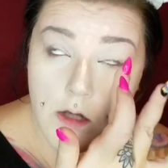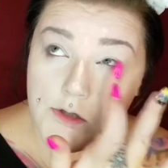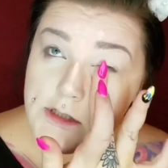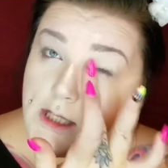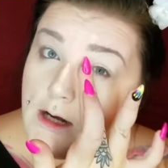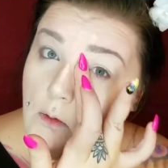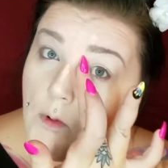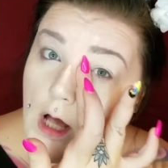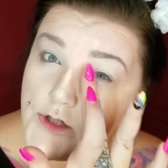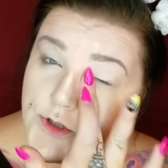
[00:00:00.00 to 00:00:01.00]
just like a
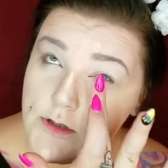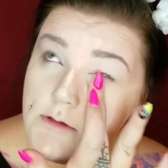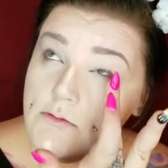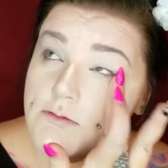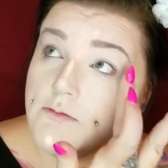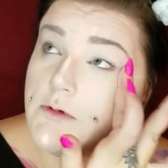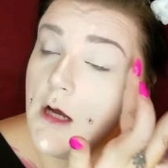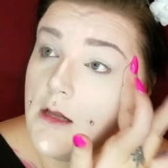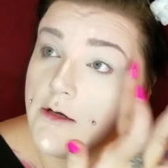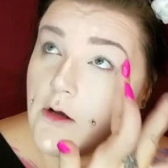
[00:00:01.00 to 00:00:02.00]
wash of
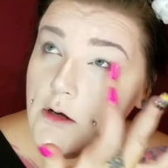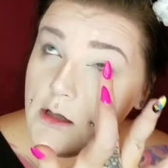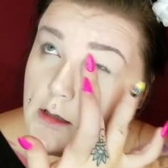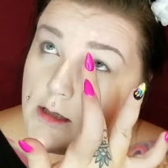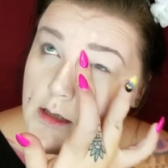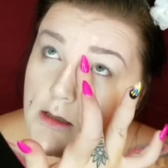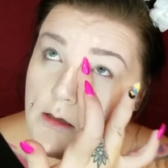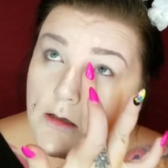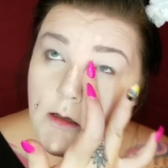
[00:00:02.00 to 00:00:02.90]
color on the lid.